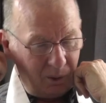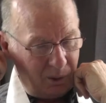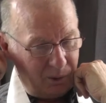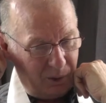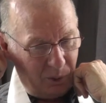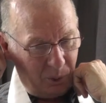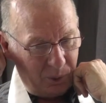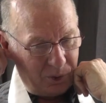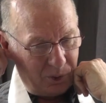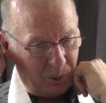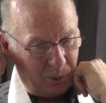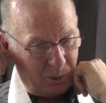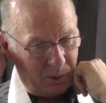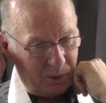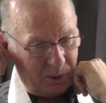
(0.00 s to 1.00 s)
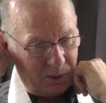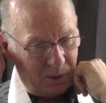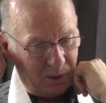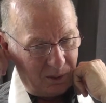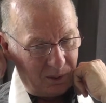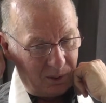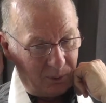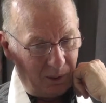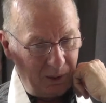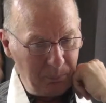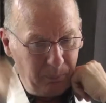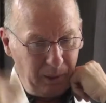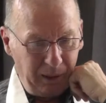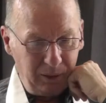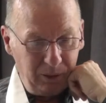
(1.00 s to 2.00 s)
And then also the, uh, the great
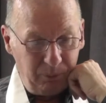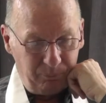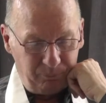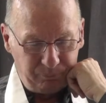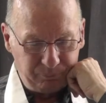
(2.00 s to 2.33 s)
man